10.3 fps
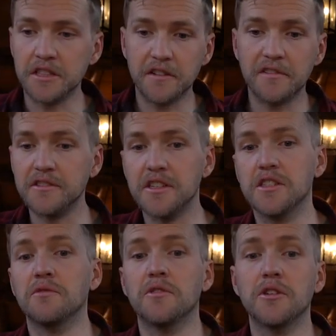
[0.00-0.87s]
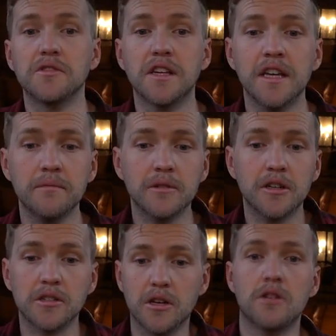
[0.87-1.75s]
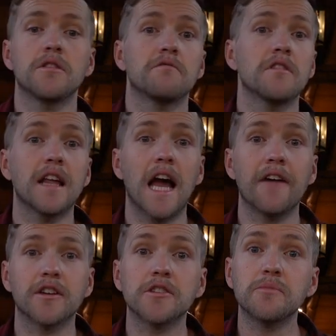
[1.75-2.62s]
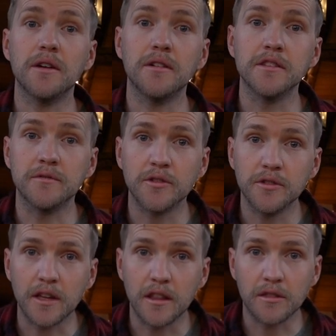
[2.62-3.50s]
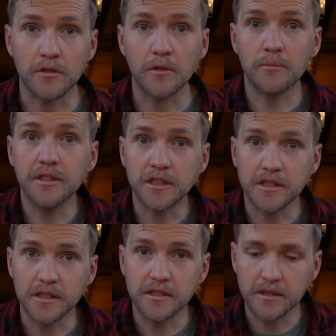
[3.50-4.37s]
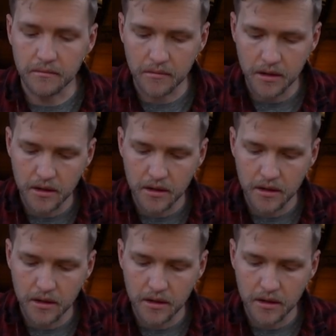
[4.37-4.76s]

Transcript: differences of those here because I only really have experience of doing it through the British system.